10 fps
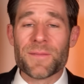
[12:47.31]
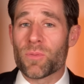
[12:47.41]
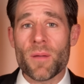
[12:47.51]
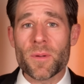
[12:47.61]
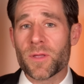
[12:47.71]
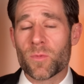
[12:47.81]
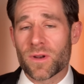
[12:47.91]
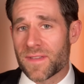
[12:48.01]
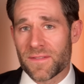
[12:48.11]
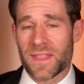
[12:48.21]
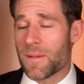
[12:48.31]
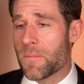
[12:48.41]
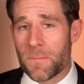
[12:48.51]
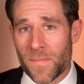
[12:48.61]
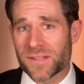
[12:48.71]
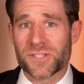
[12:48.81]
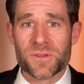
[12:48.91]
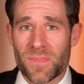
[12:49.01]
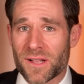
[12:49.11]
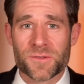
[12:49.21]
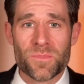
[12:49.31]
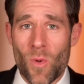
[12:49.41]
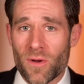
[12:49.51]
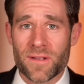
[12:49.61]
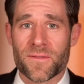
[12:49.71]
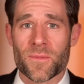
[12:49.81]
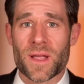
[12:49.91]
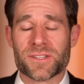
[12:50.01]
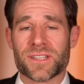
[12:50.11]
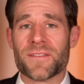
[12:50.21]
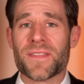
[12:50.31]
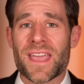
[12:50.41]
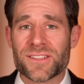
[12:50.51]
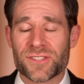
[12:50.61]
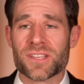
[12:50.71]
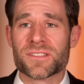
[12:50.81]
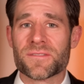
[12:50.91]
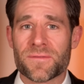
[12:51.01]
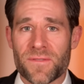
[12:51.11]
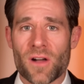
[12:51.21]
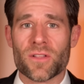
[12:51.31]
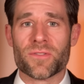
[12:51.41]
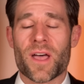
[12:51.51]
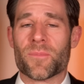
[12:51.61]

and he probably would have given them much, much more information if they had just followed